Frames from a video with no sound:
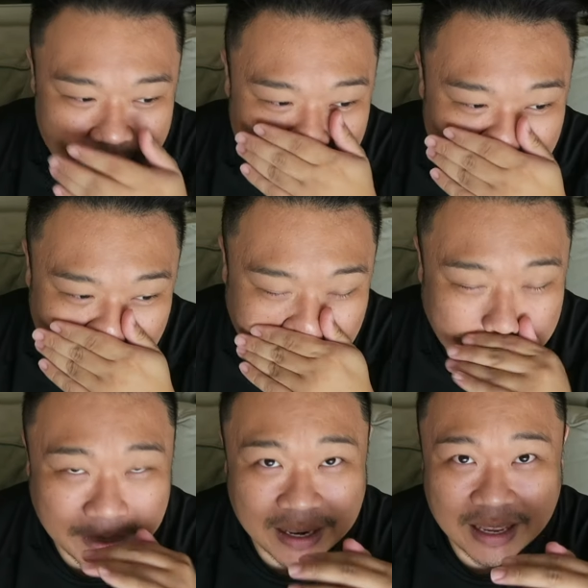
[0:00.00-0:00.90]

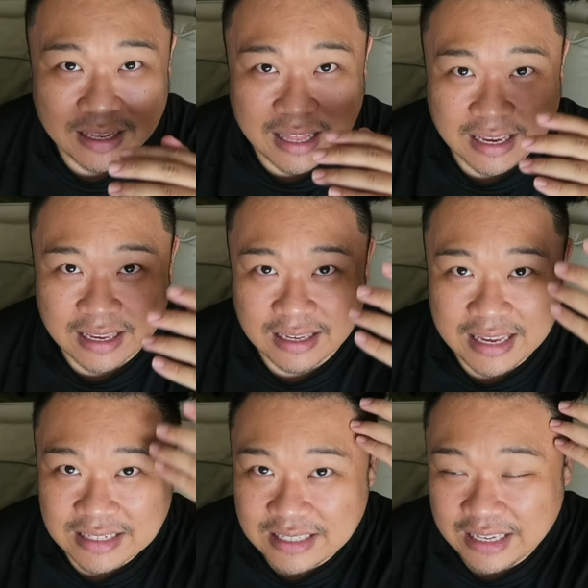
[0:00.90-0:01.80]
and when it like
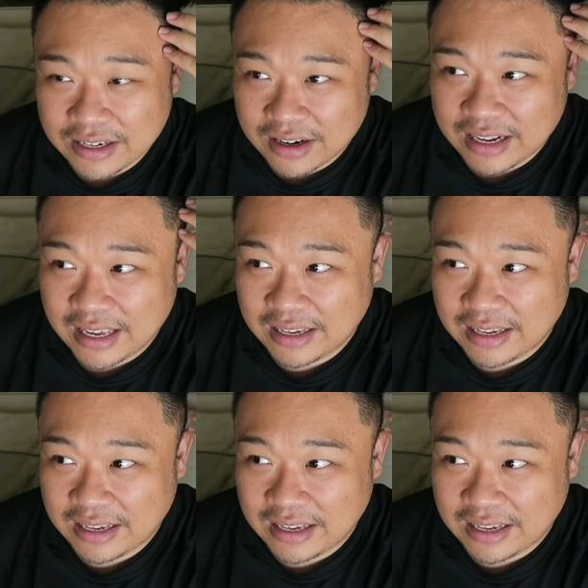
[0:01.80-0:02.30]
gets heat on it,